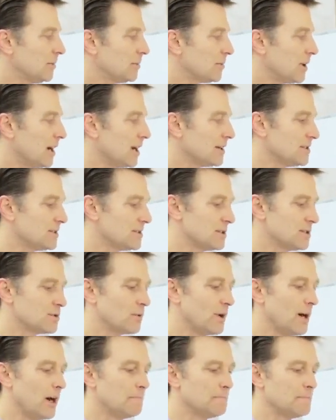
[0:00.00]
process
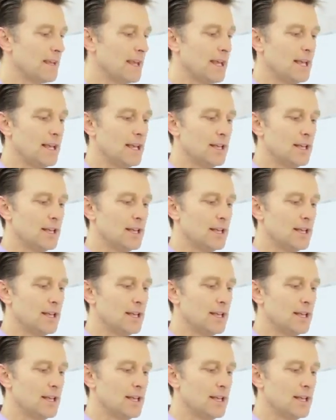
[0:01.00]
as well.